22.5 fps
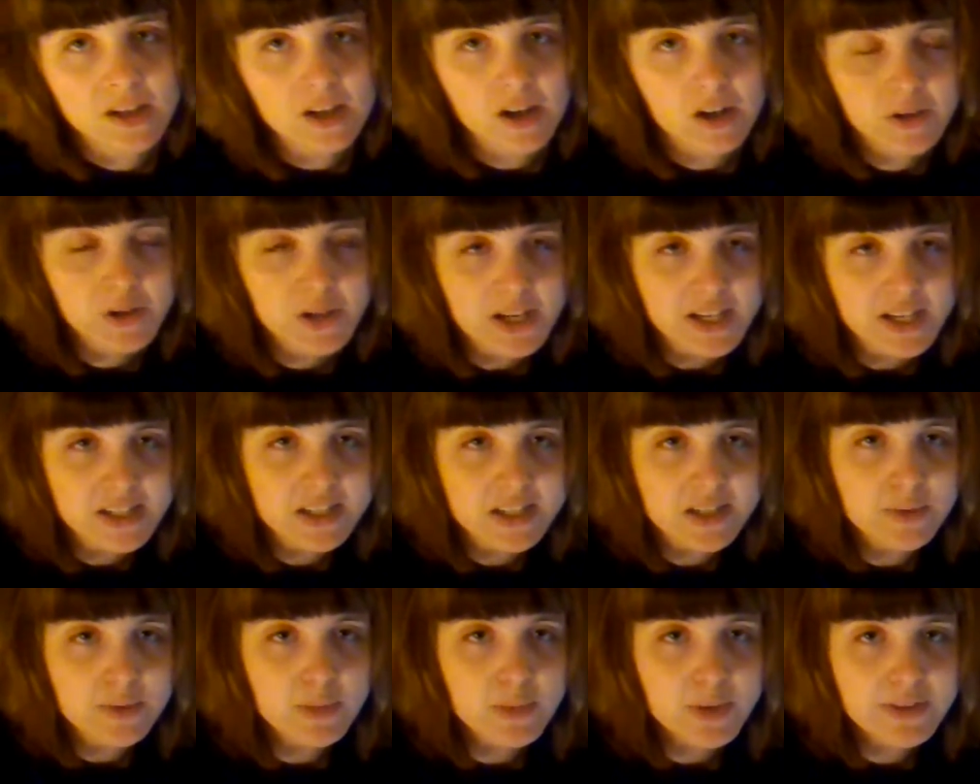Okay,
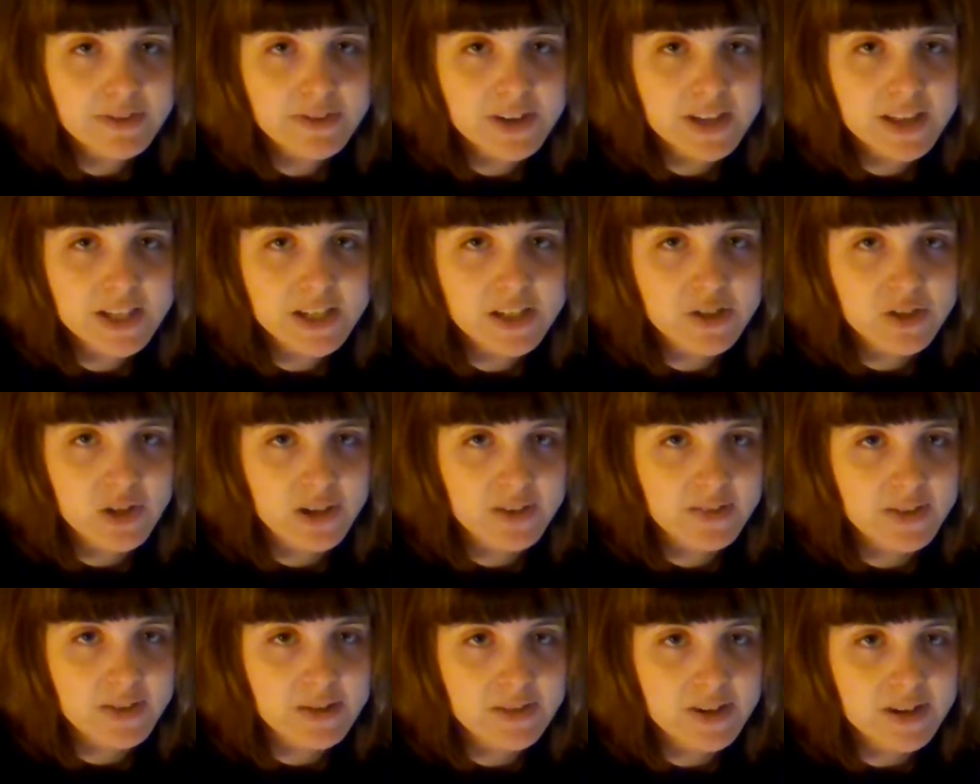so when we find the
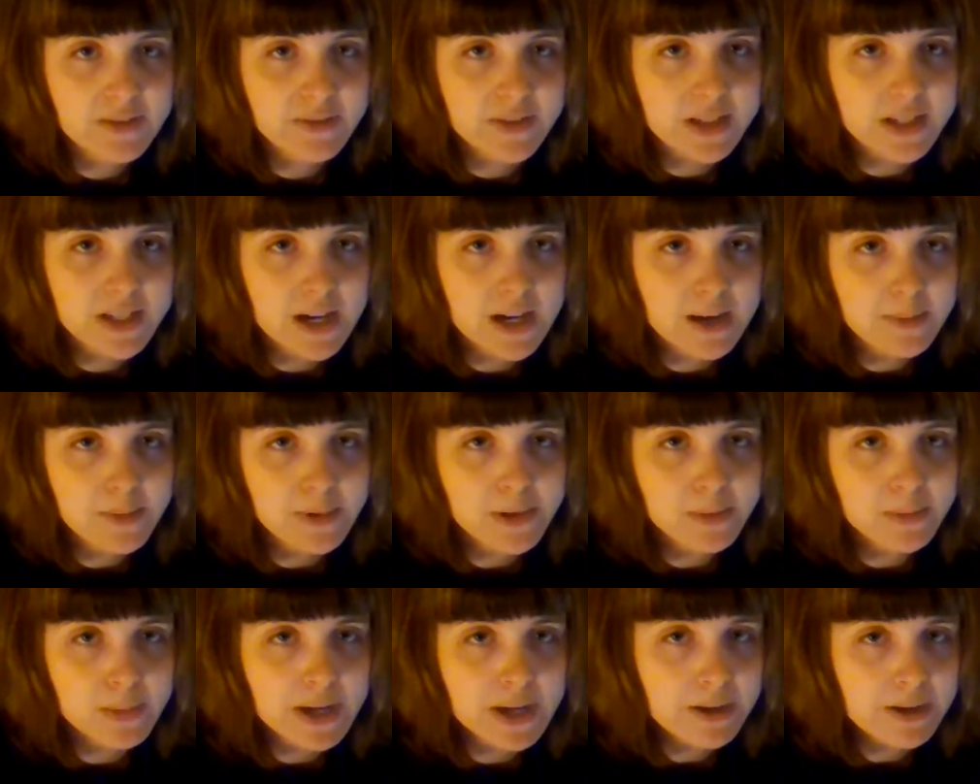derivative of the top and
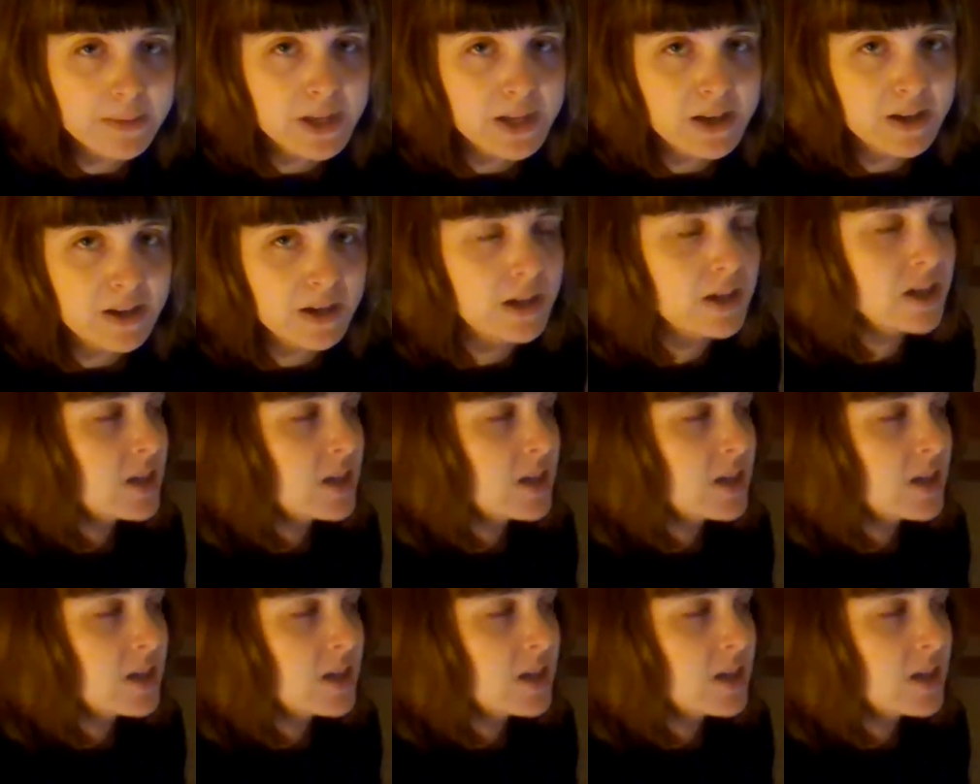the bottom here,